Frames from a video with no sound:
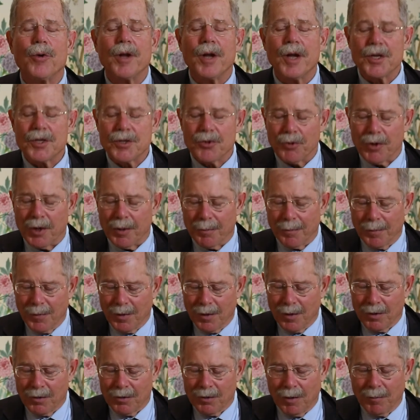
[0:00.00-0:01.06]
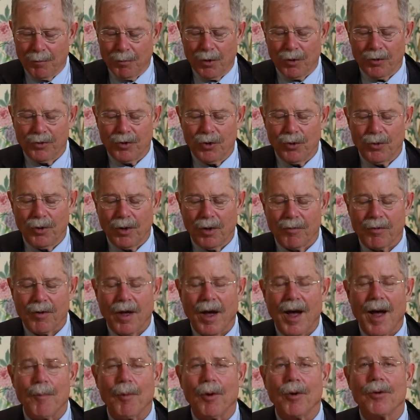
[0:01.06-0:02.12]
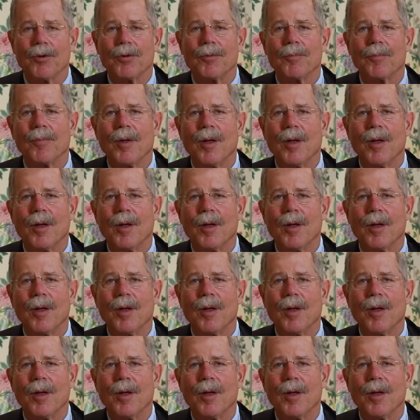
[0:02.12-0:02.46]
history in pursuit of commerce.